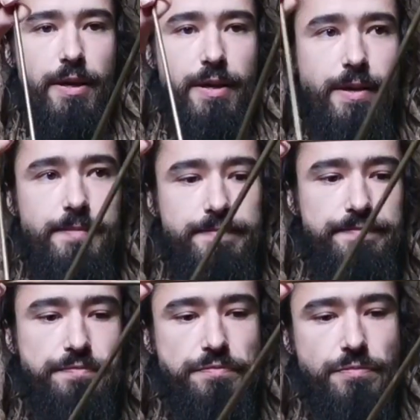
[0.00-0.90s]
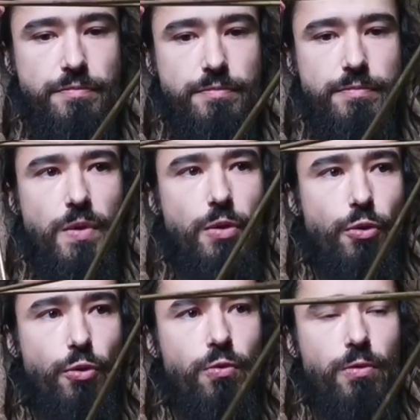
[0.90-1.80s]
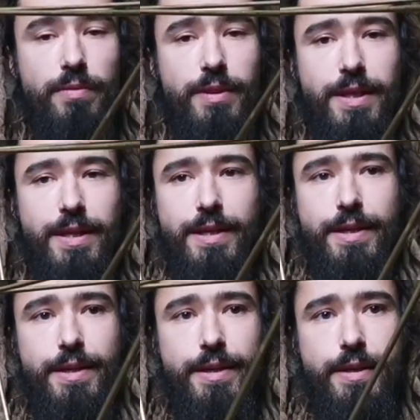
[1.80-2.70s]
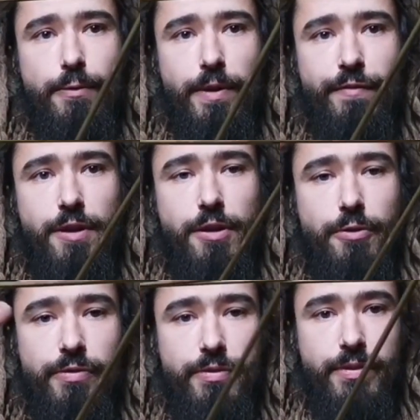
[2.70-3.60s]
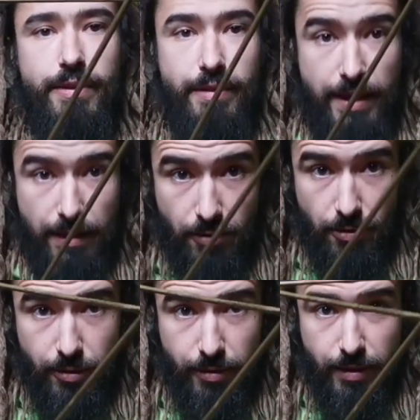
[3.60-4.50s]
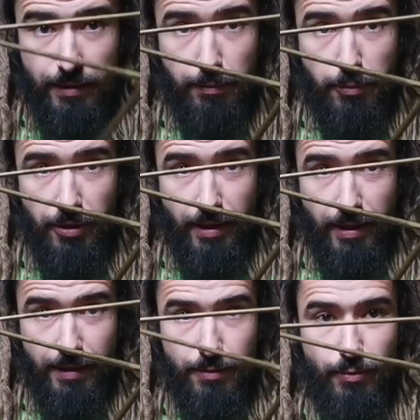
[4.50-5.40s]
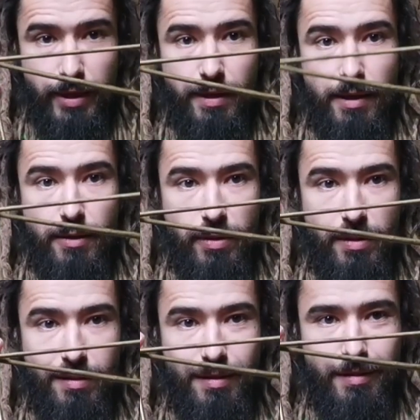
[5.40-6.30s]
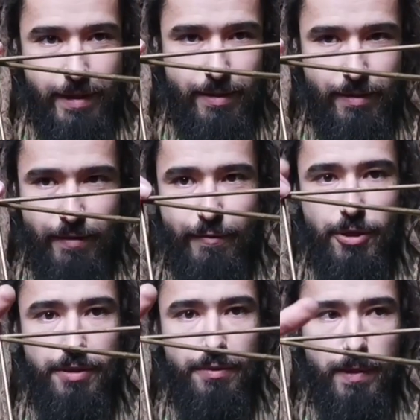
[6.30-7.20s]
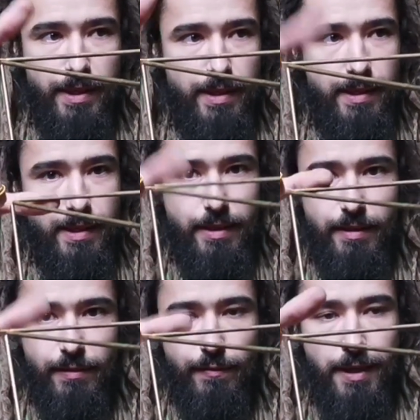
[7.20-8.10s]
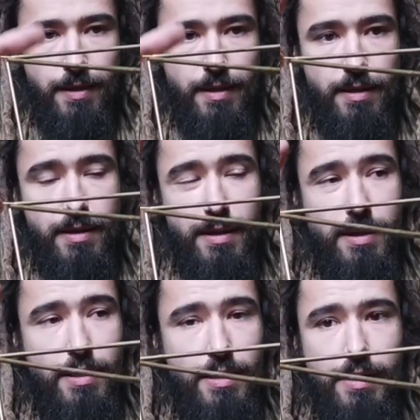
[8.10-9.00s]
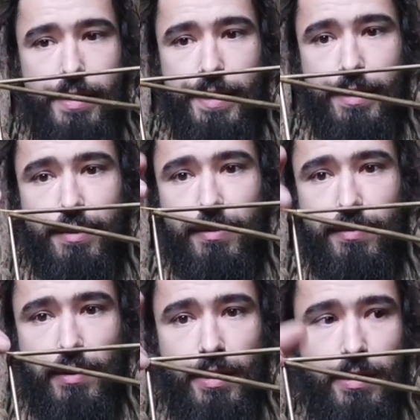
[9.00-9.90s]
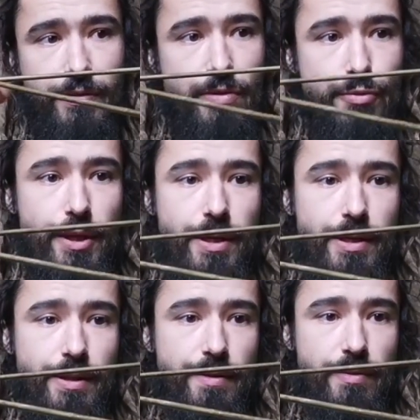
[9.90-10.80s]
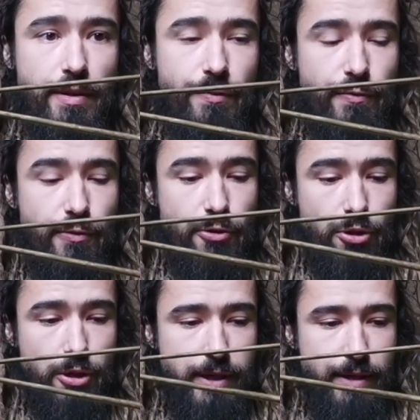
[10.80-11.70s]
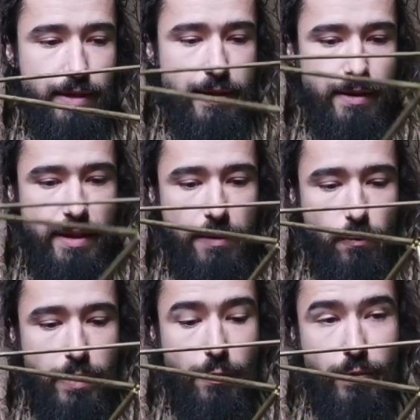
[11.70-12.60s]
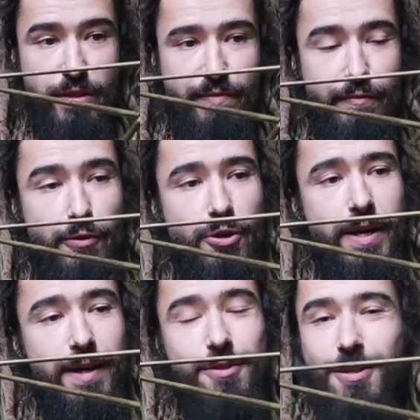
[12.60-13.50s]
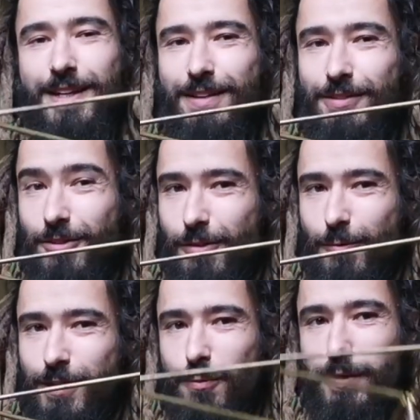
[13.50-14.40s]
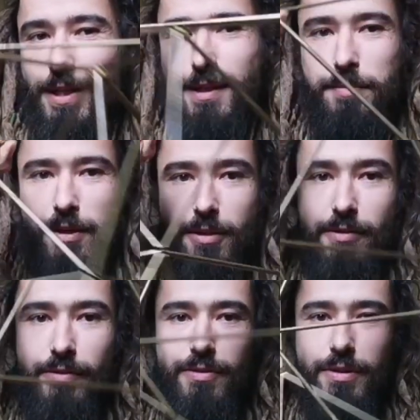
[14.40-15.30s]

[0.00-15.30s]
Cool. We've closed that corner that's pointing at you right now, there in the front, we're in this finger, and this side has three and this has four, and that one with the four actually has all the ones we need, because as you look at it,